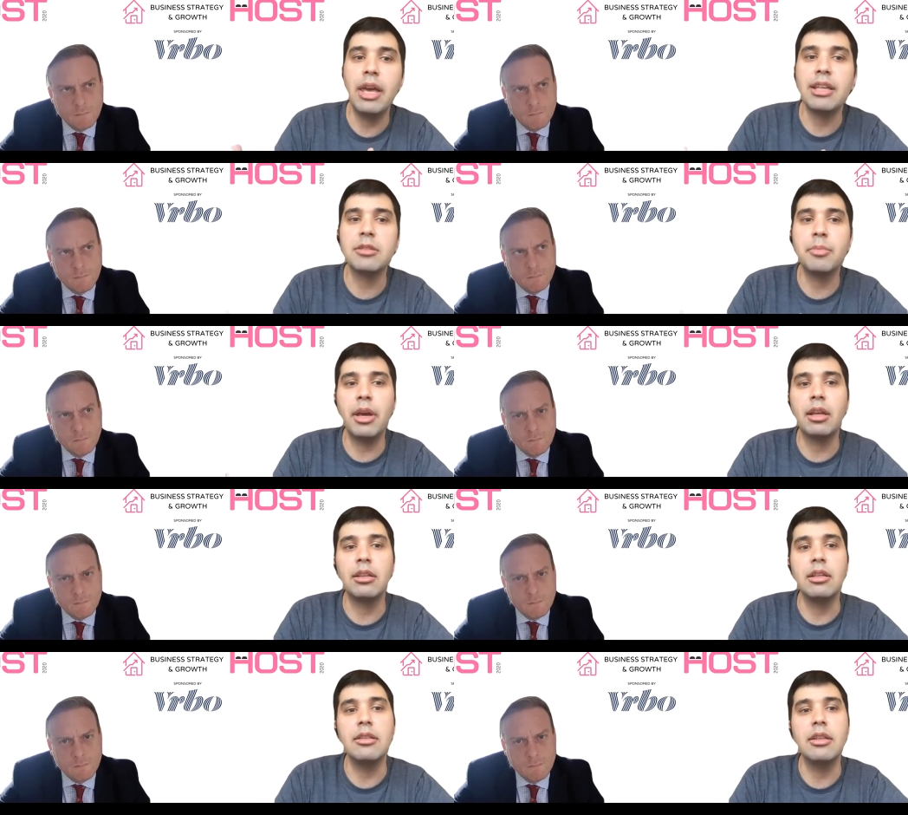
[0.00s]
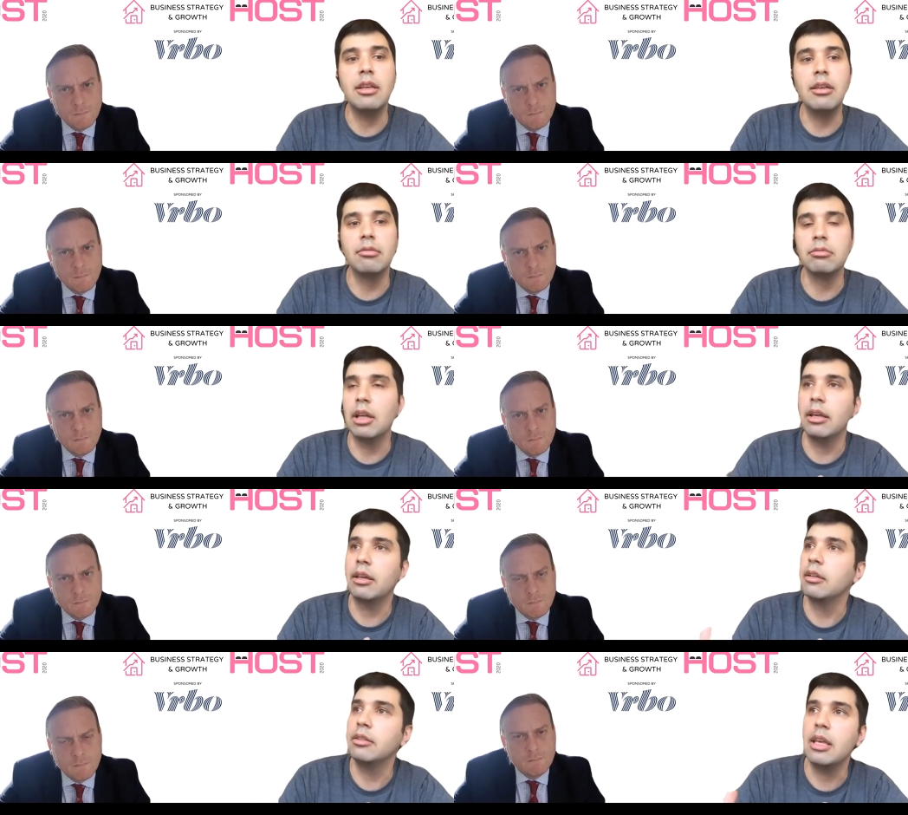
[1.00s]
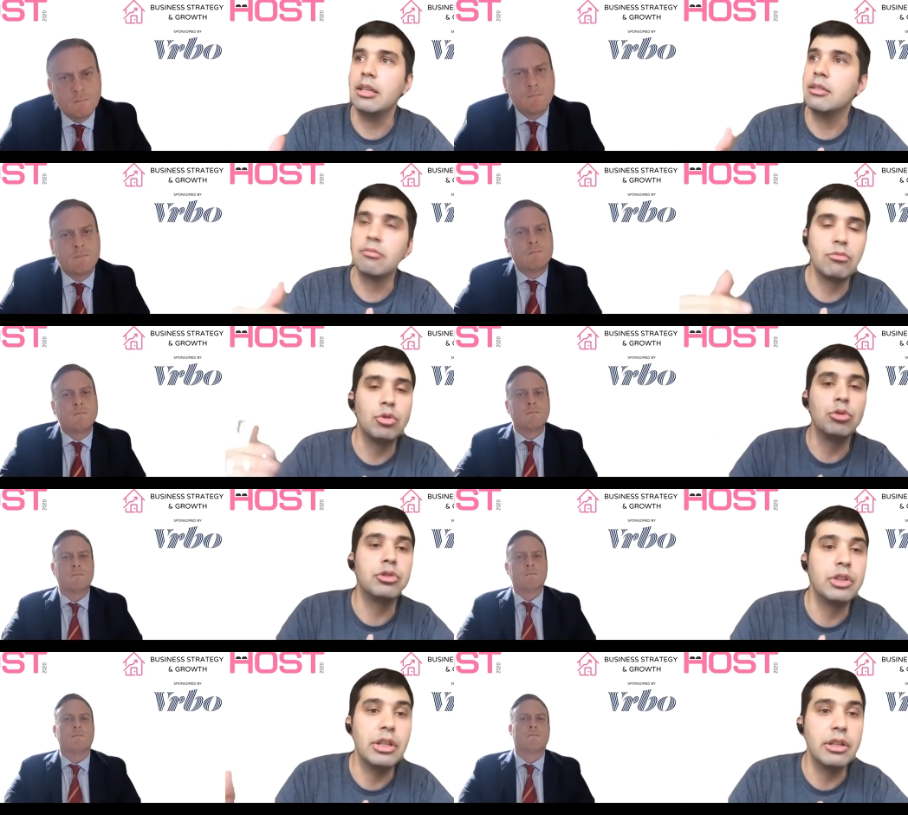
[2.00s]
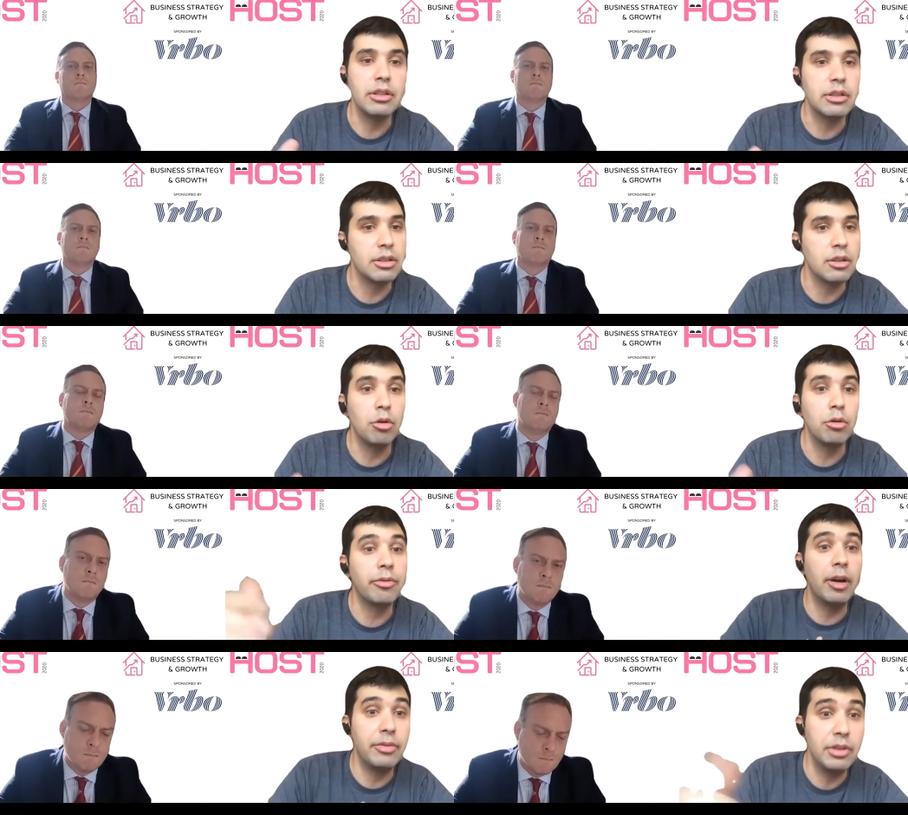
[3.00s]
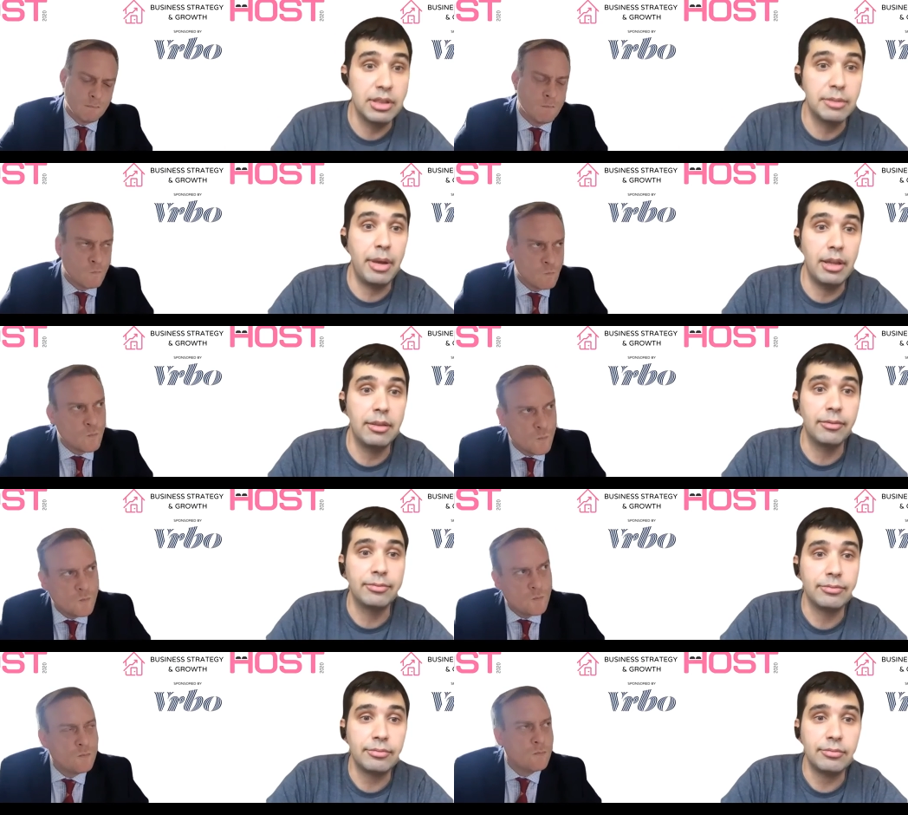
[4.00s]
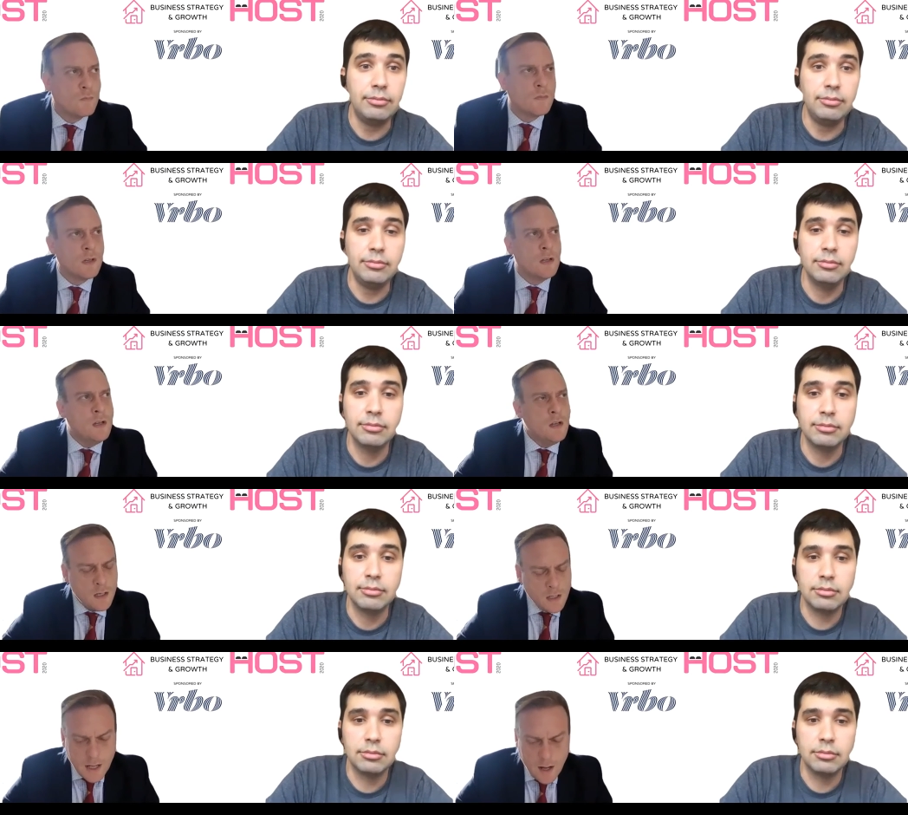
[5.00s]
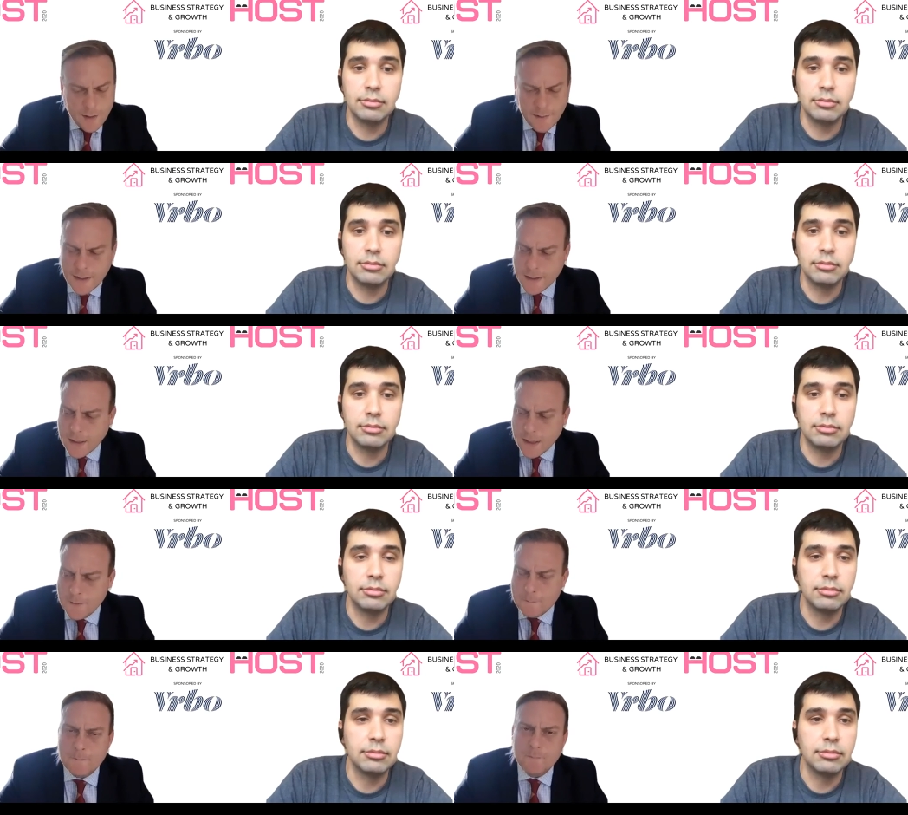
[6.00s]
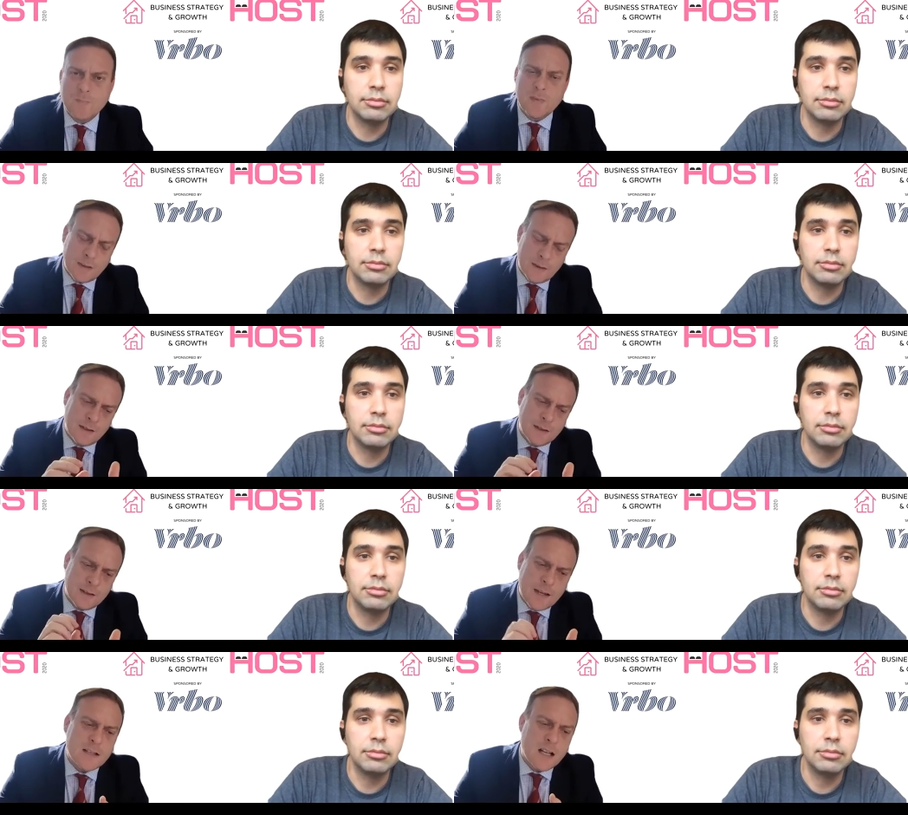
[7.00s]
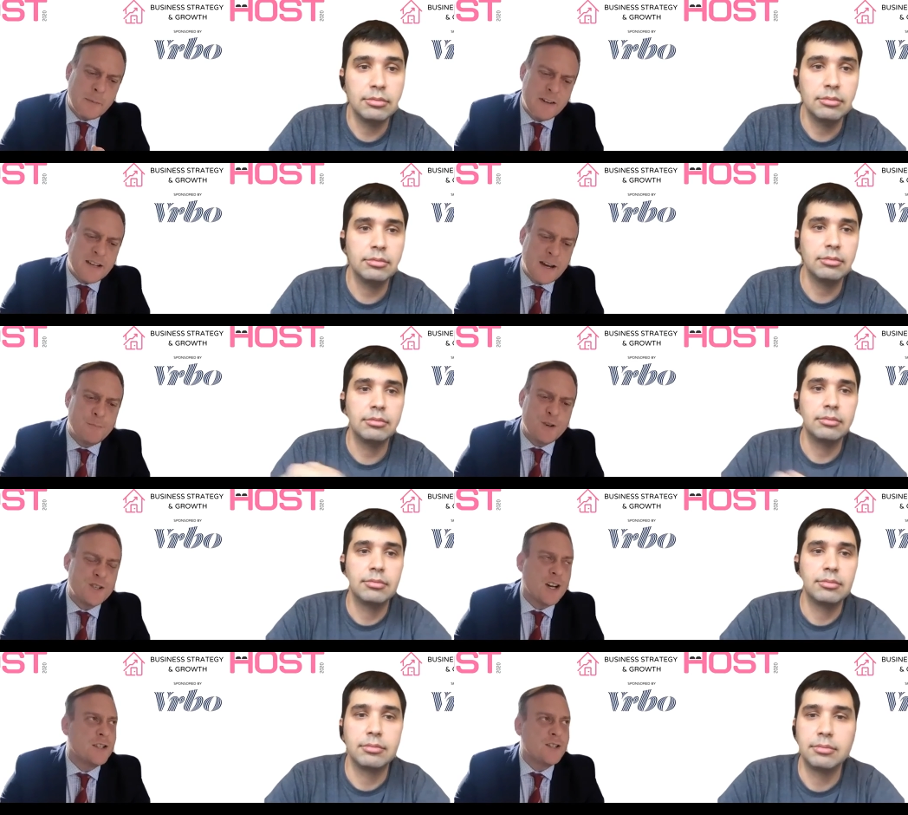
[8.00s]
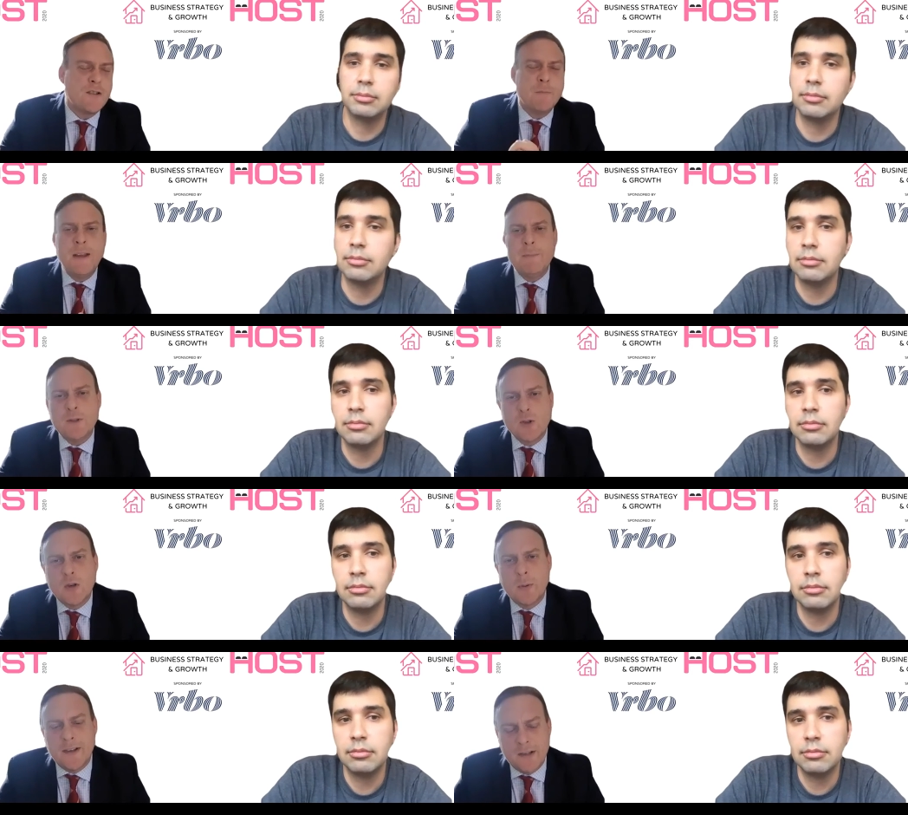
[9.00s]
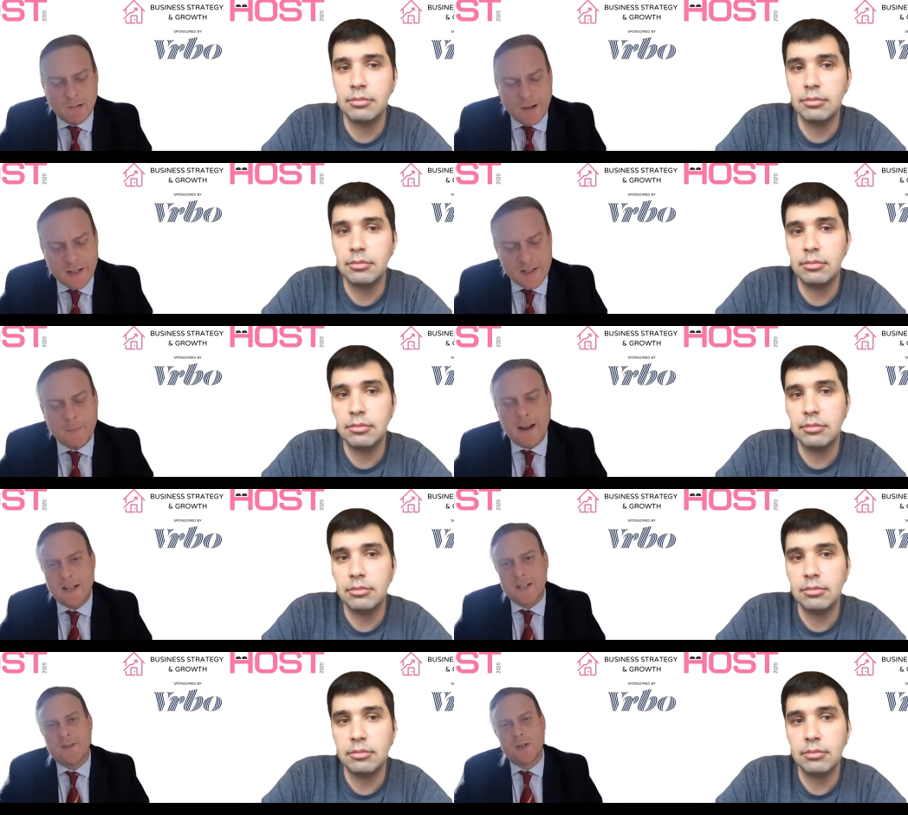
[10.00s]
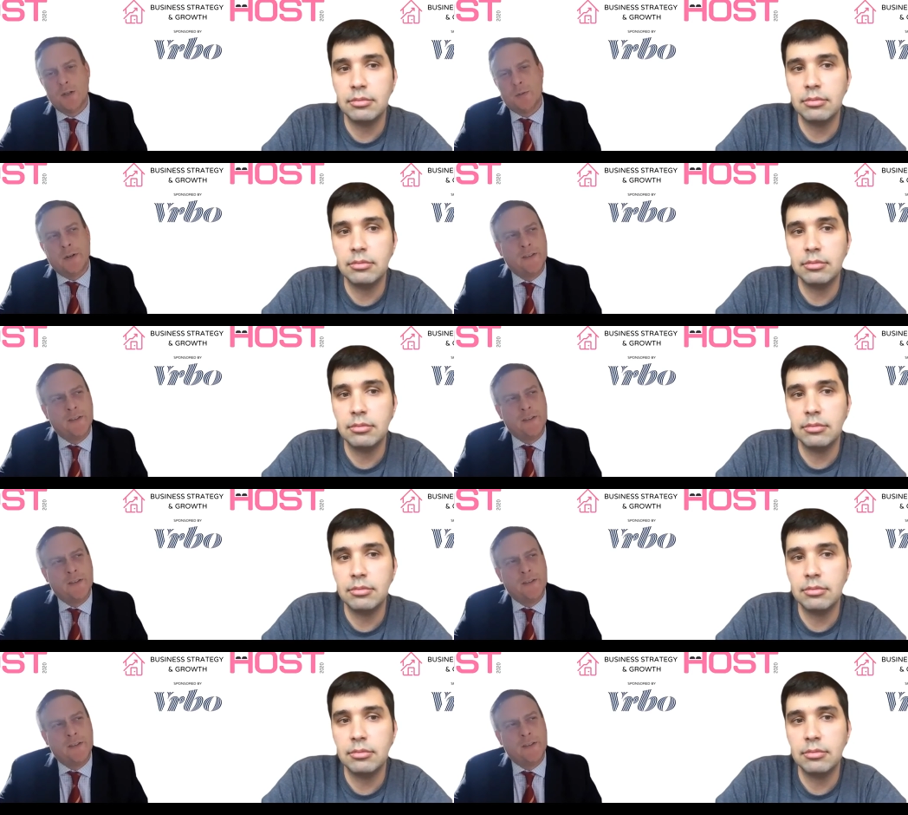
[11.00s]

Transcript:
Speaker 1: do you expect in the like uh, next two, three years or five years span?
Speaker 2: Yeah, I think um, there's going to be temporary change. And people talk about the great Spanish flu of